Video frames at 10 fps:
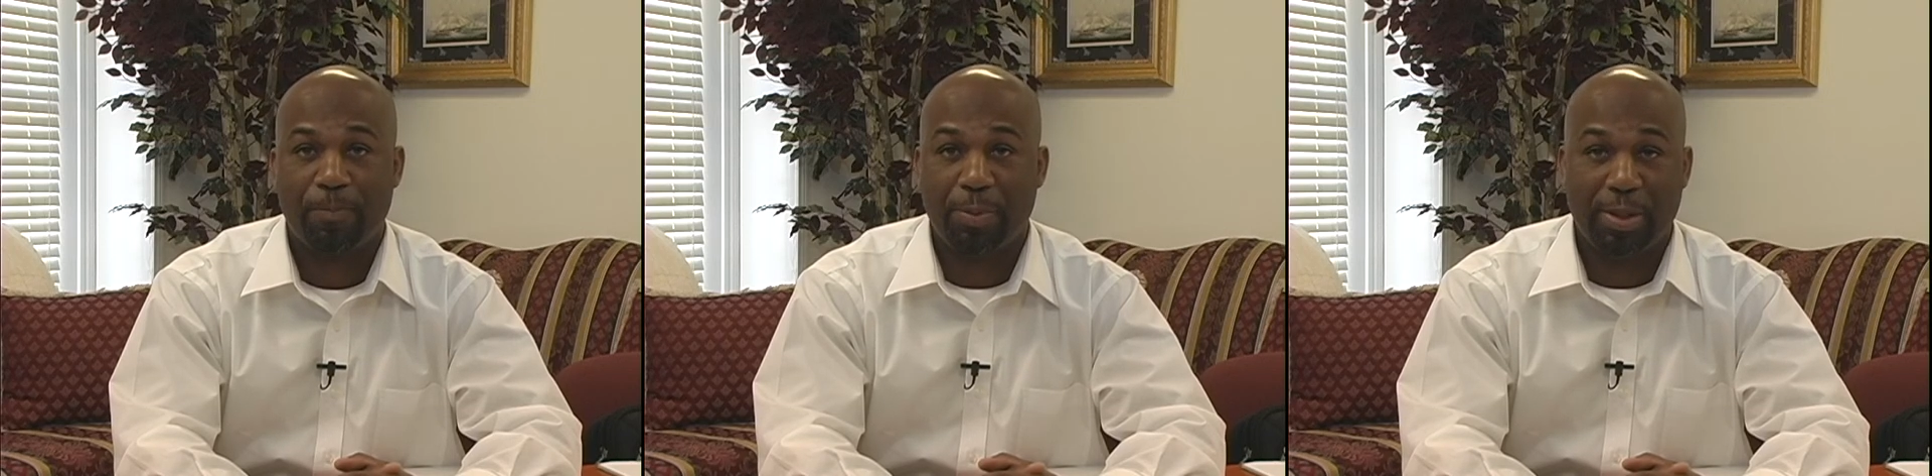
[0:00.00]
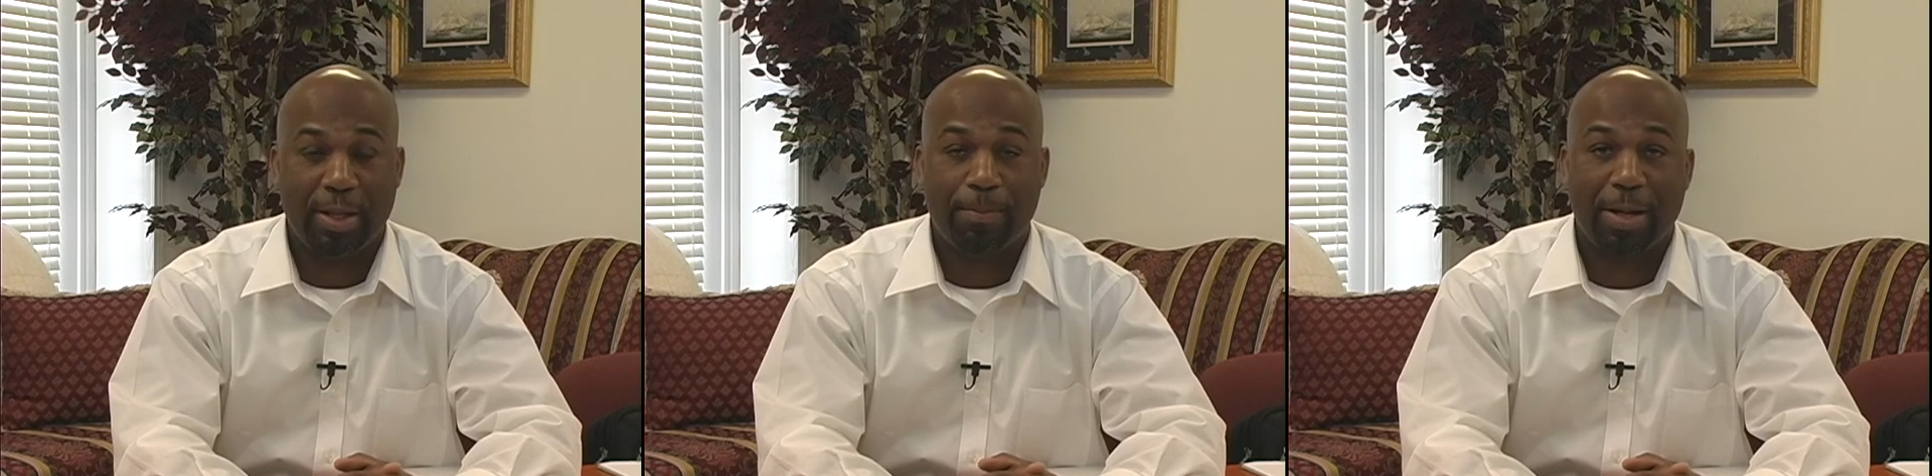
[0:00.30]
we
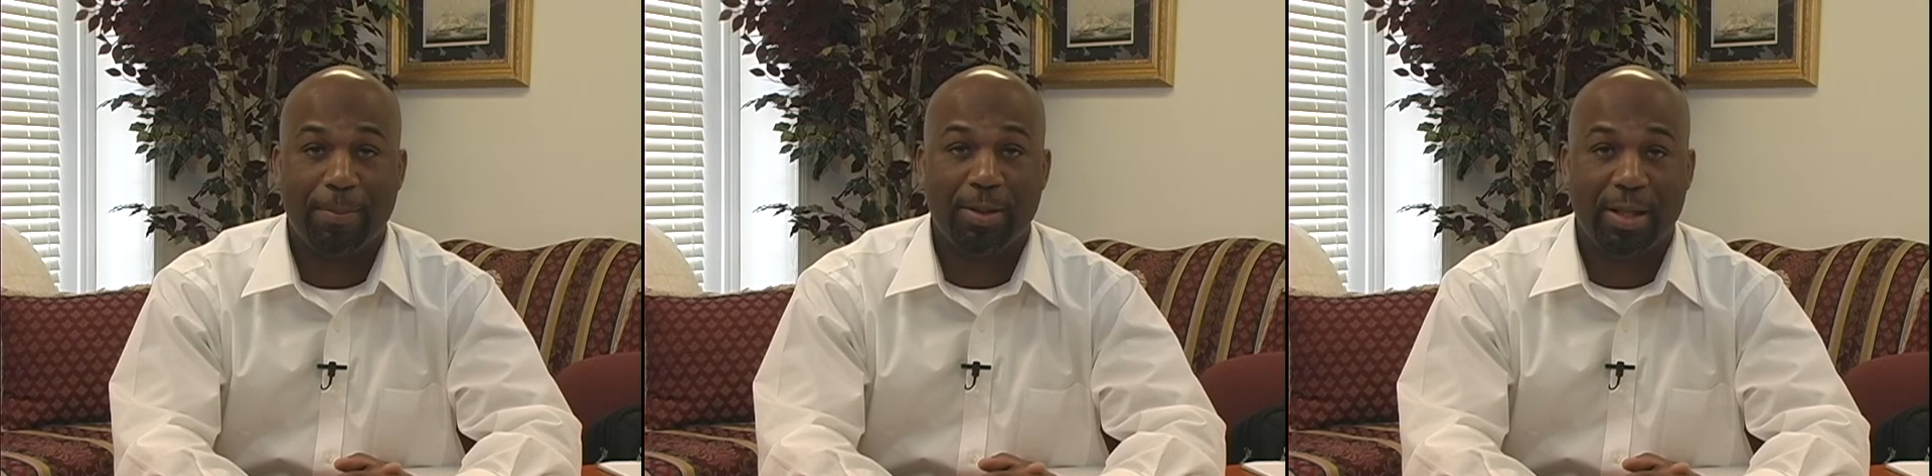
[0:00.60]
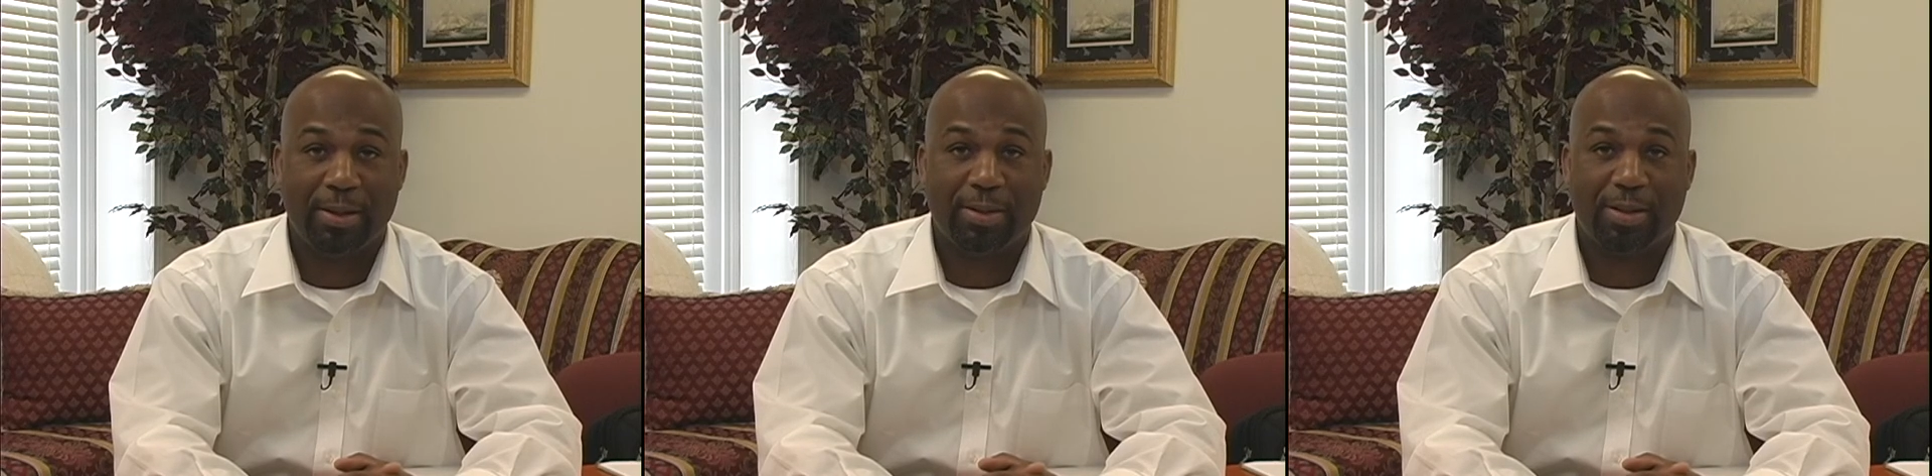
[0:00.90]
begin
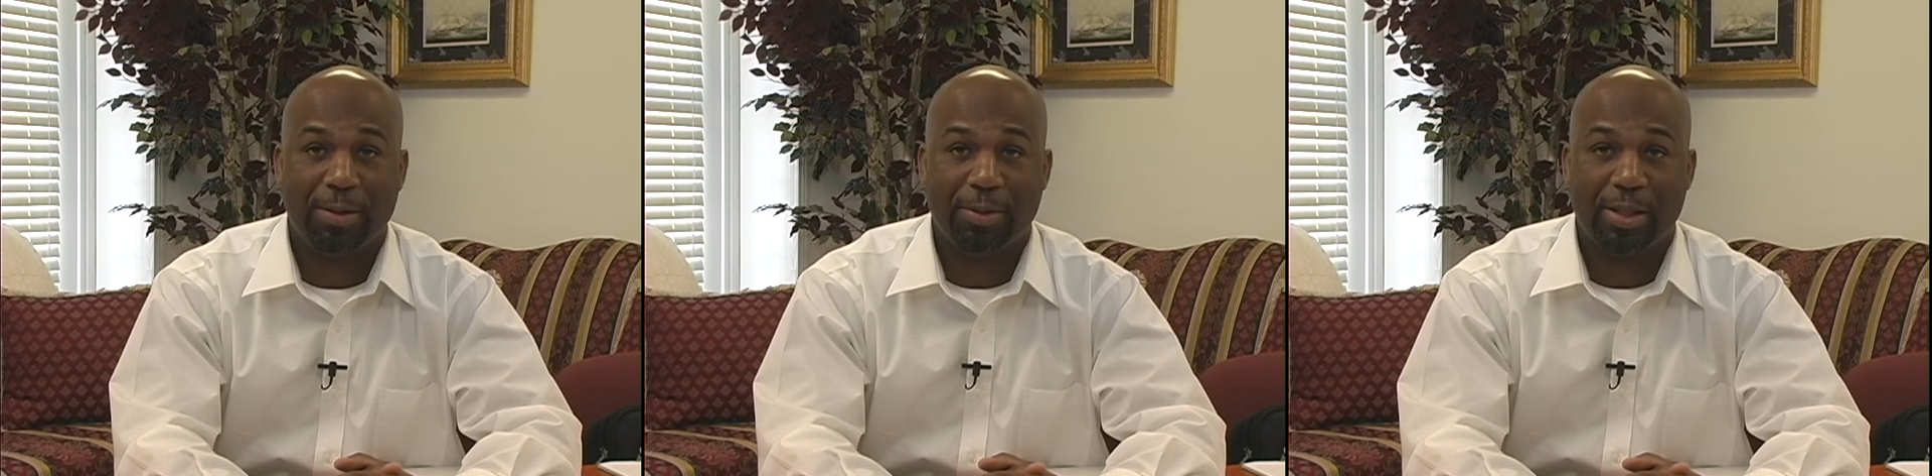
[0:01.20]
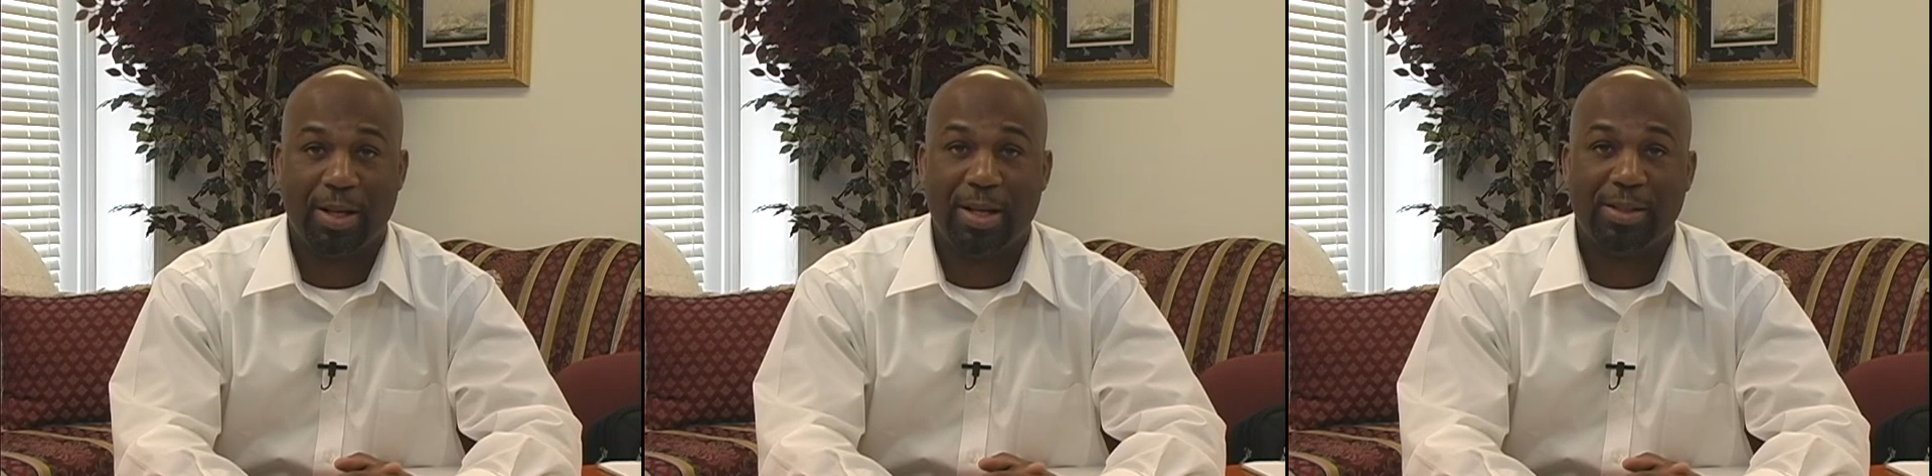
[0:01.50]
populating the site with the
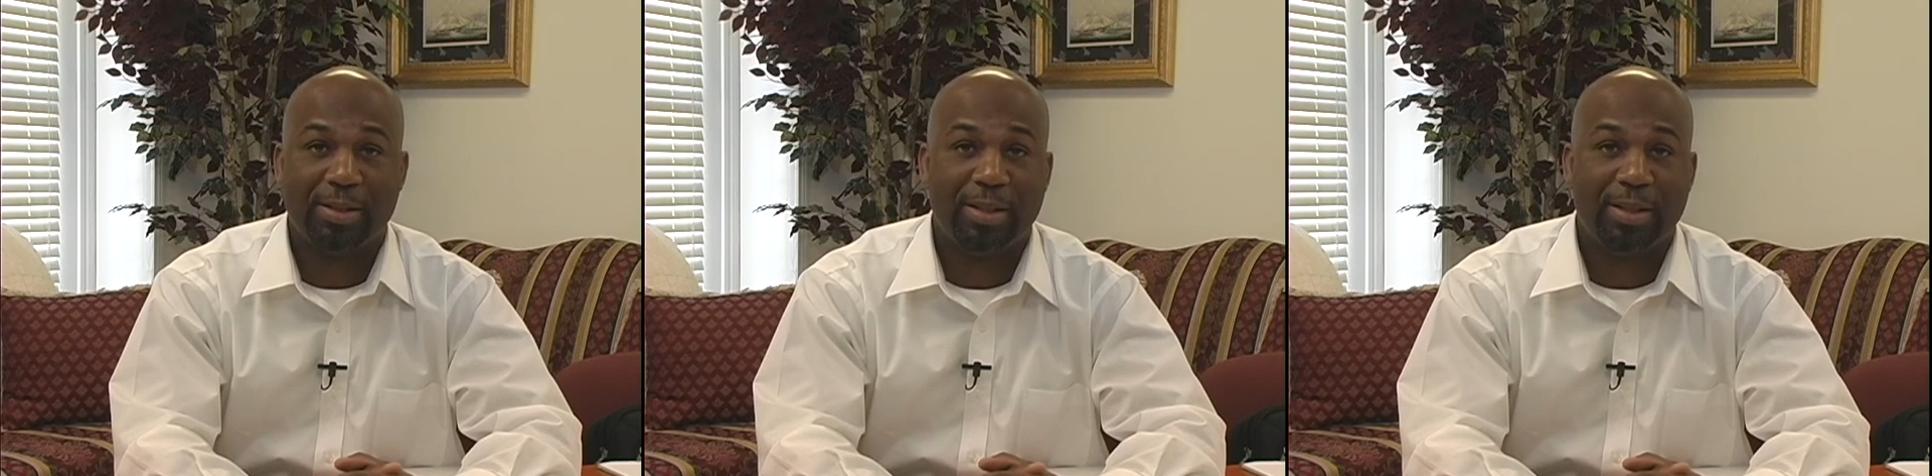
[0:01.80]
content